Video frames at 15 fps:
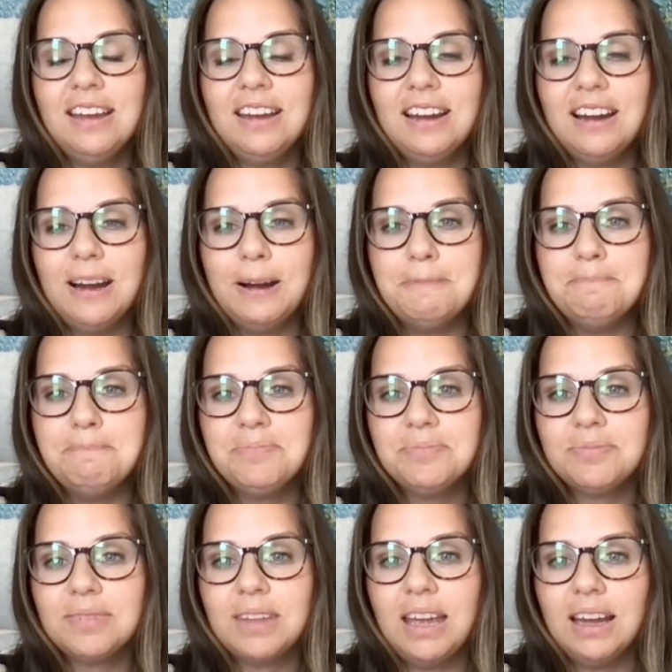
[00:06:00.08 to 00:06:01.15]

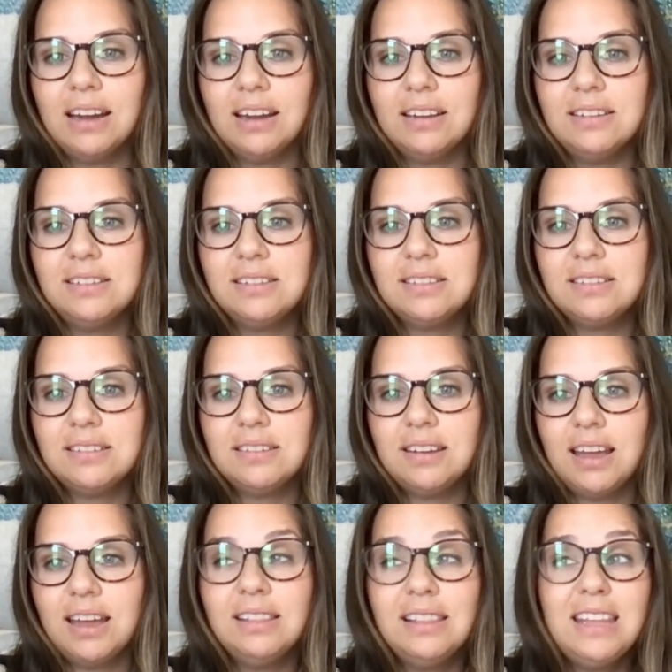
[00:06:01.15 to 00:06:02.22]

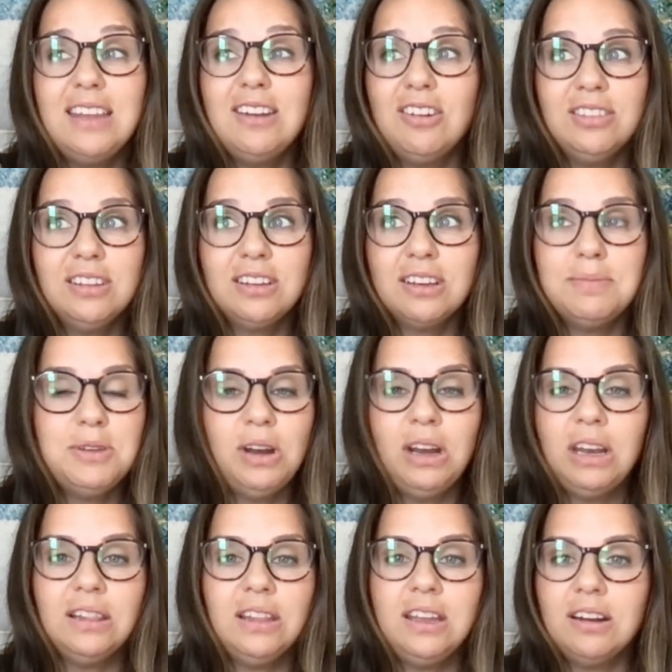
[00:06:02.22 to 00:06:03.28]
and lean on the
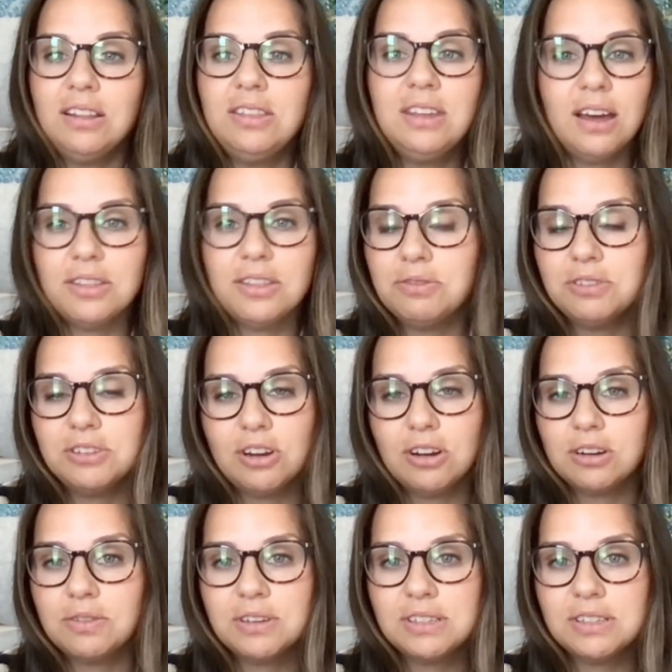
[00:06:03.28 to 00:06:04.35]
community, lean on the other
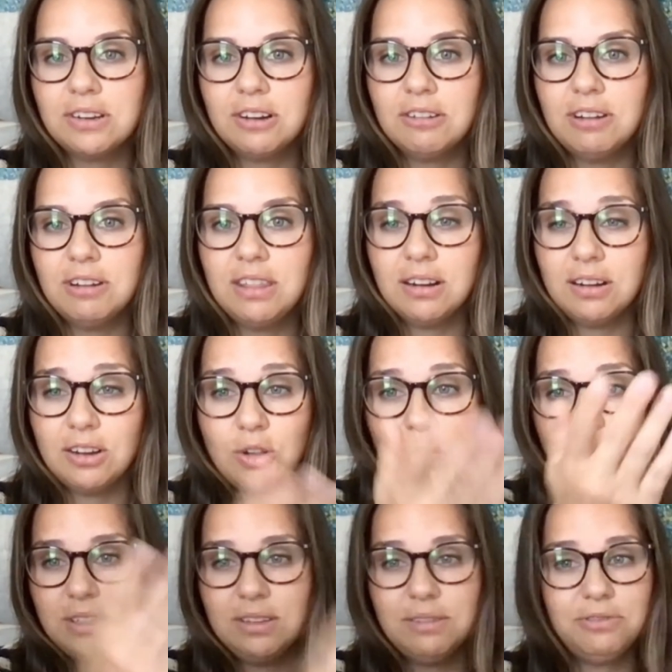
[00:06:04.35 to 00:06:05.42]
photographers that are already there. Go
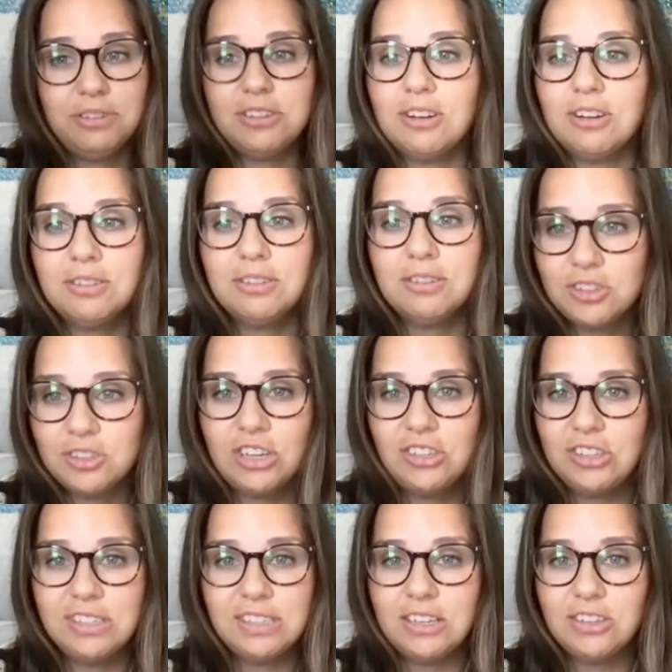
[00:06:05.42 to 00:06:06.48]
into Photographers
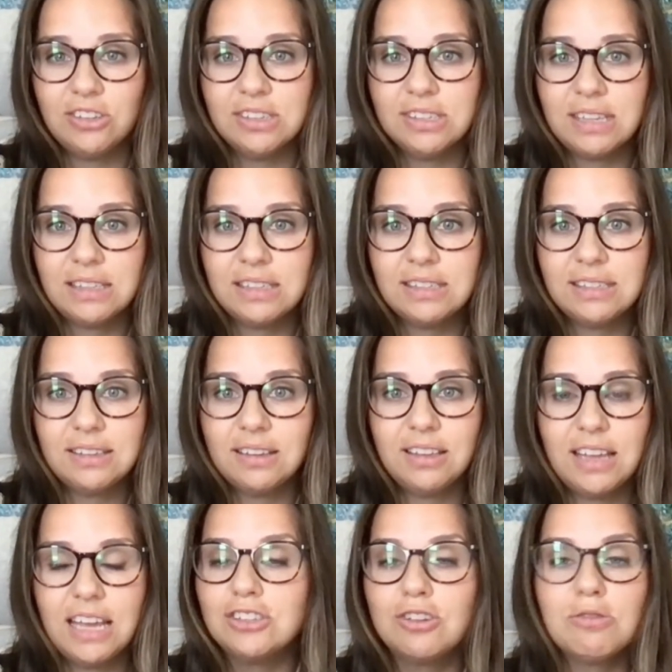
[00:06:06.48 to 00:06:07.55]
Changing Stations.
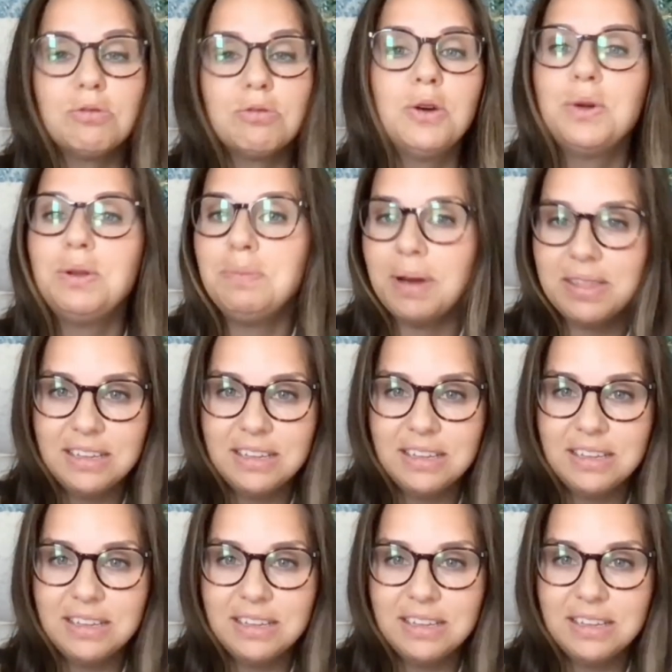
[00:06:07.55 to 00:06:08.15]
It's growing by